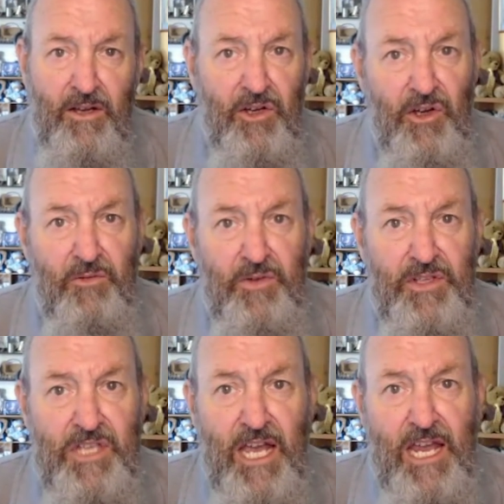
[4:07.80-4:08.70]
I often
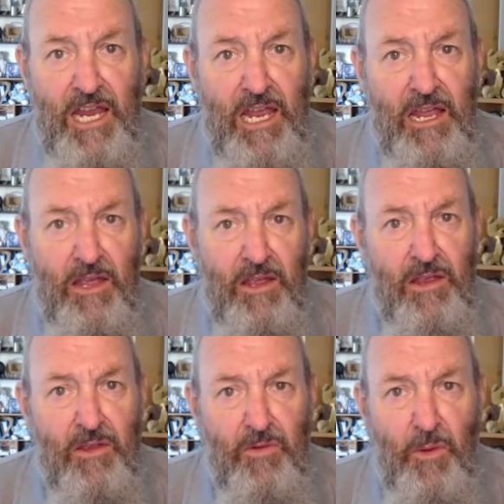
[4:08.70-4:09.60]
say
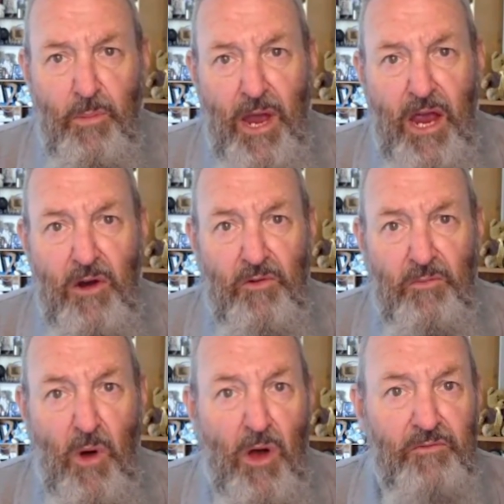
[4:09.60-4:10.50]
the power of
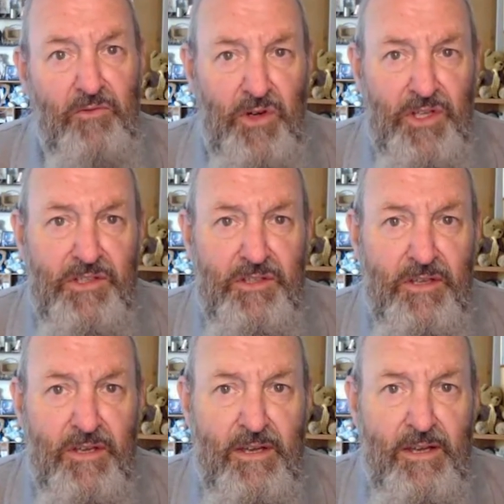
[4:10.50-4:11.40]
mindfulness
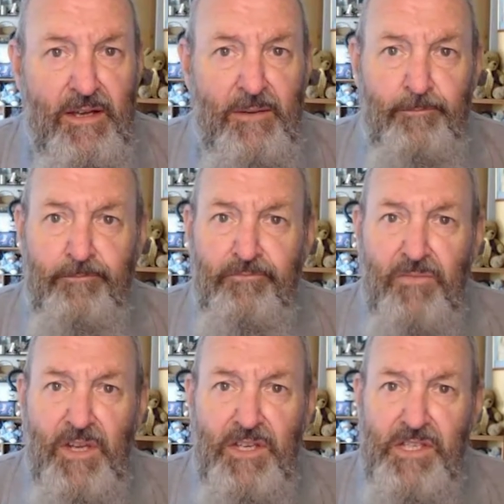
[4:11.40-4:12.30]

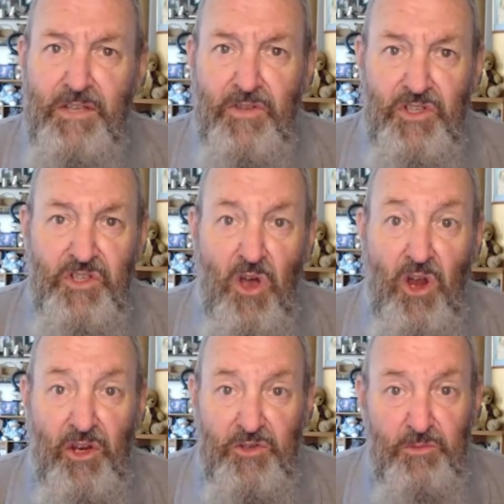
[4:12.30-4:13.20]
is in the
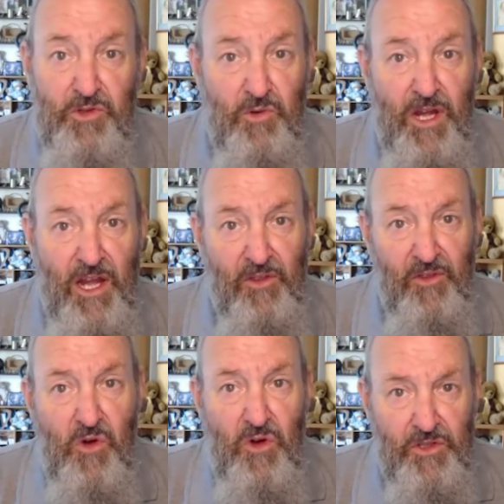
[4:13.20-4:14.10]
silence between our
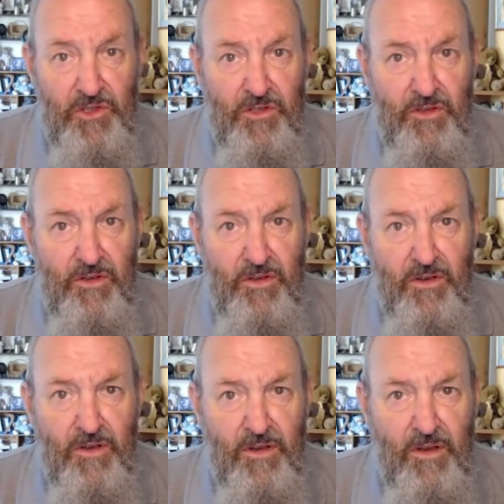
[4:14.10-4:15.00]
thoughts.
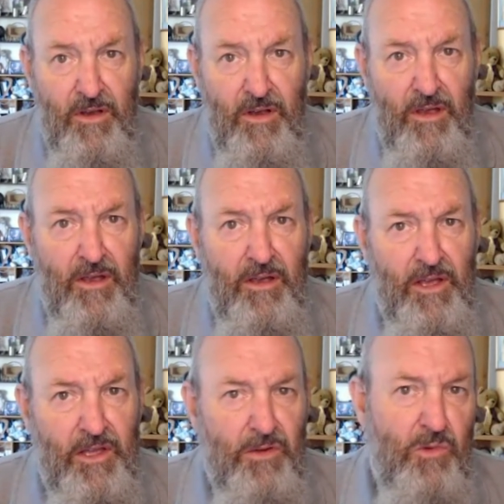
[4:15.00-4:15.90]

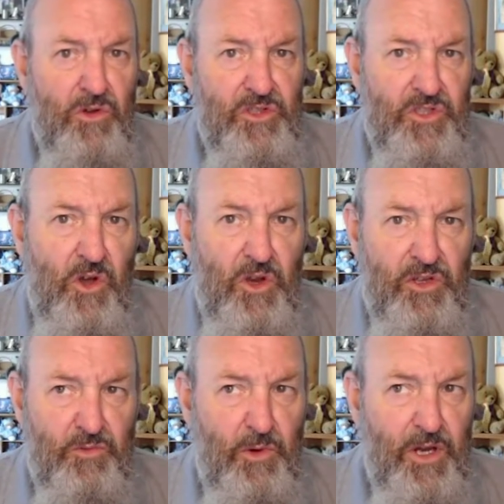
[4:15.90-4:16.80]
And the more
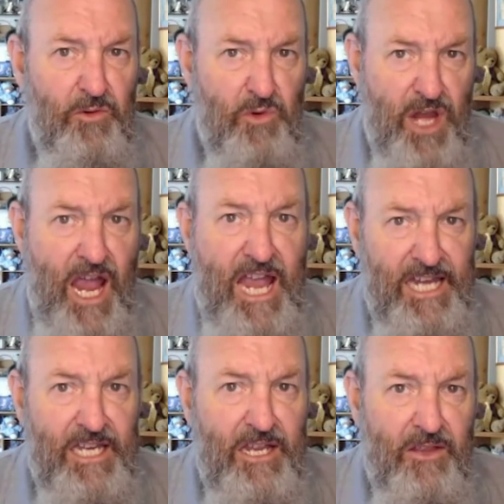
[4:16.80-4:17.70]
silence we
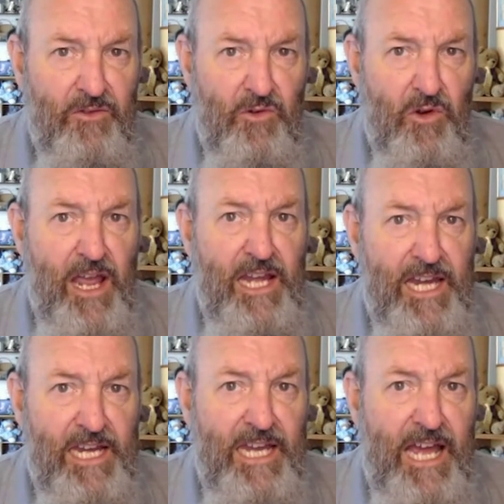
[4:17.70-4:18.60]
create throughout
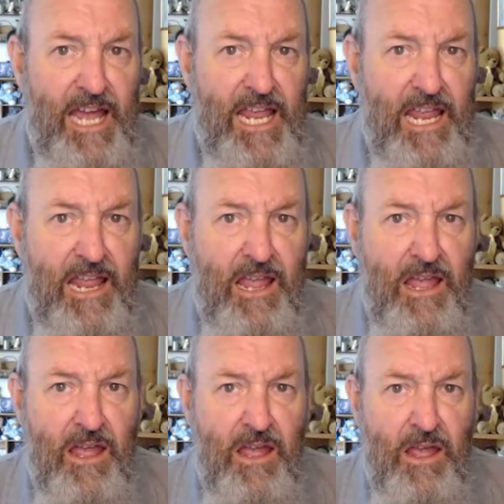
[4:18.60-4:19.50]
our day,
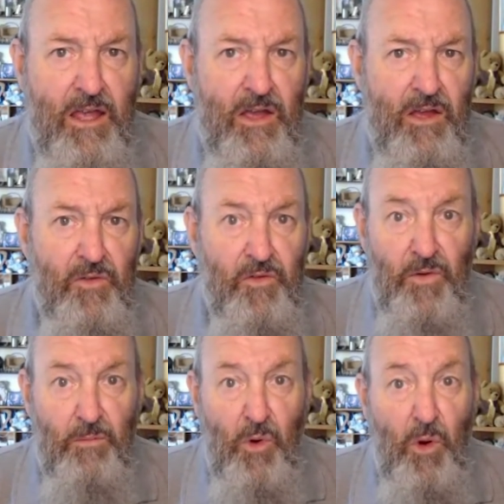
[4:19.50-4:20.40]

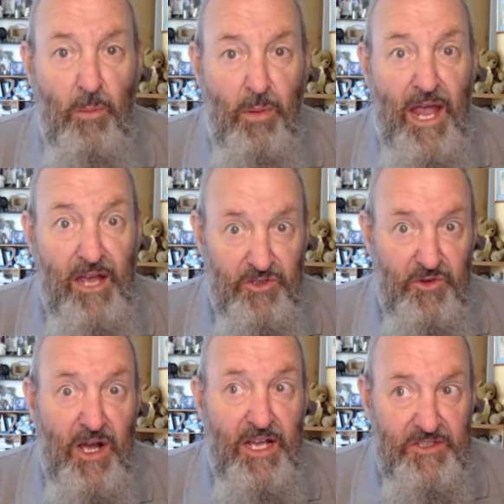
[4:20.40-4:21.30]
the more power
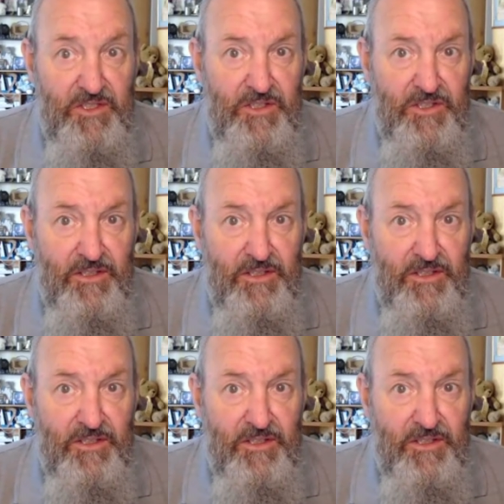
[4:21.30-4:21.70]
to us.